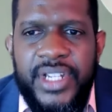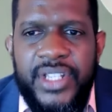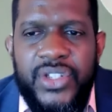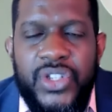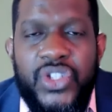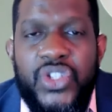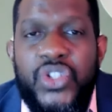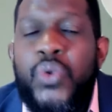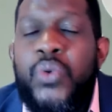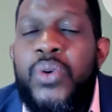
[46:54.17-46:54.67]
So
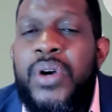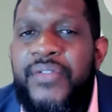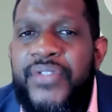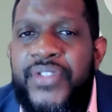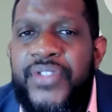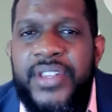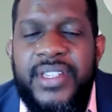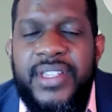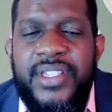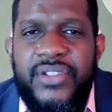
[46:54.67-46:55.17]
two of
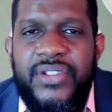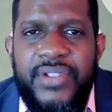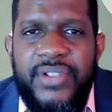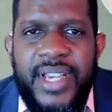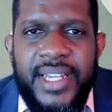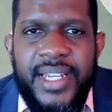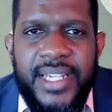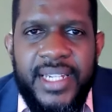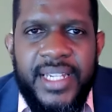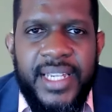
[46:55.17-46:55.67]
these three
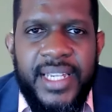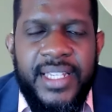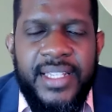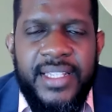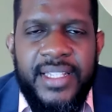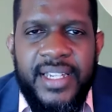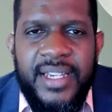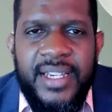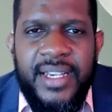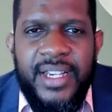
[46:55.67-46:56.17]

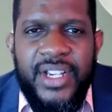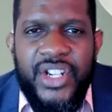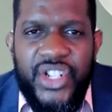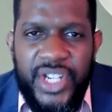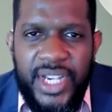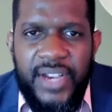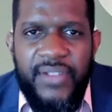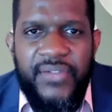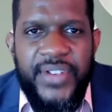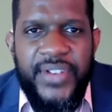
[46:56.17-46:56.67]
entities
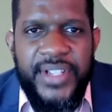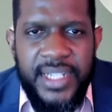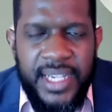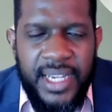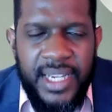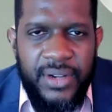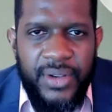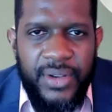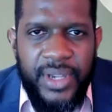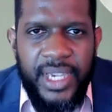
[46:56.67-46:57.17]
share
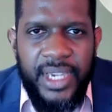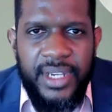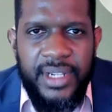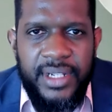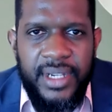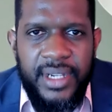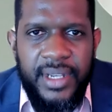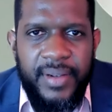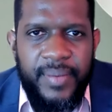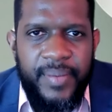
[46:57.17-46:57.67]
physical
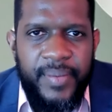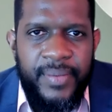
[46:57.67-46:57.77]
location.